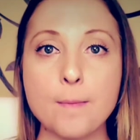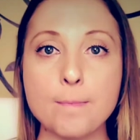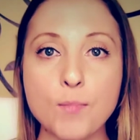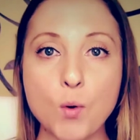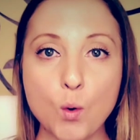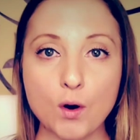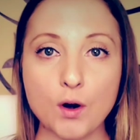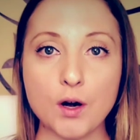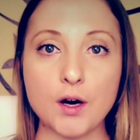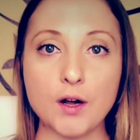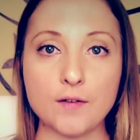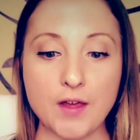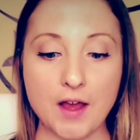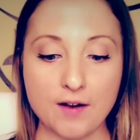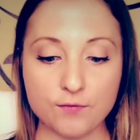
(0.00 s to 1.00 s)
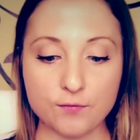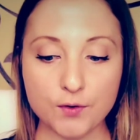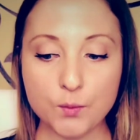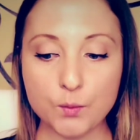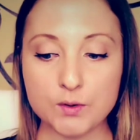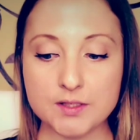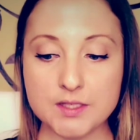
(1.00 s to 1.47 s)
more of that
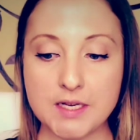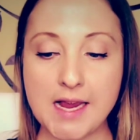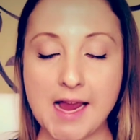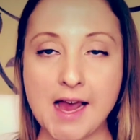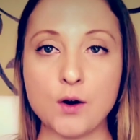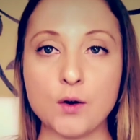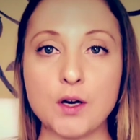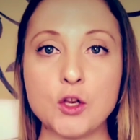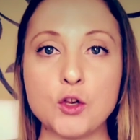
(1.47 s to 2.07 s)
frequency out,